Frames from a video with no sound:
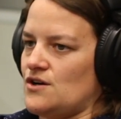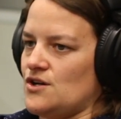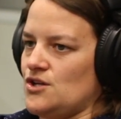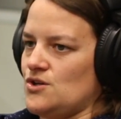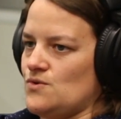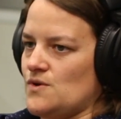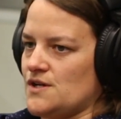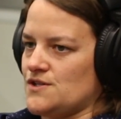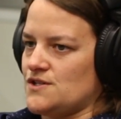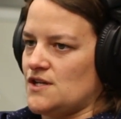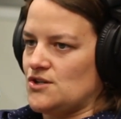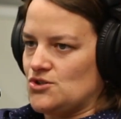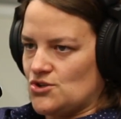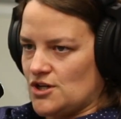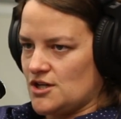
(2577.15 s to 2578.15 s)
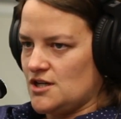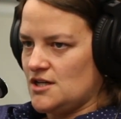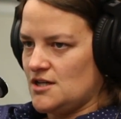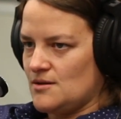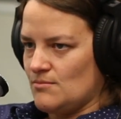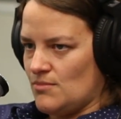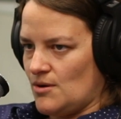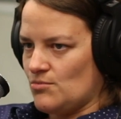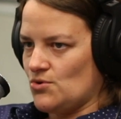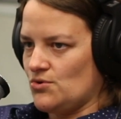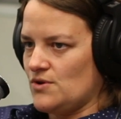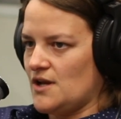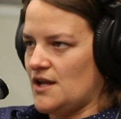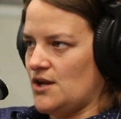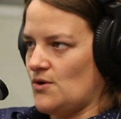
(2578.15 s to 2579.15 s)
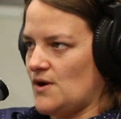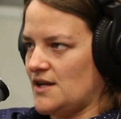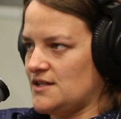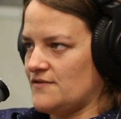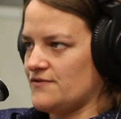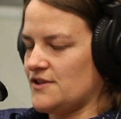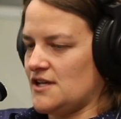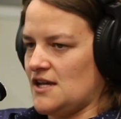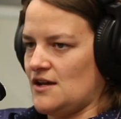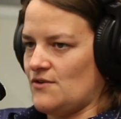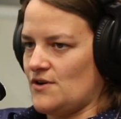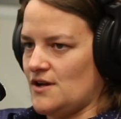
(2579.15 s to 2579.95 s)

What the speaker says: U.S.-centric bubble. I know I definitely can,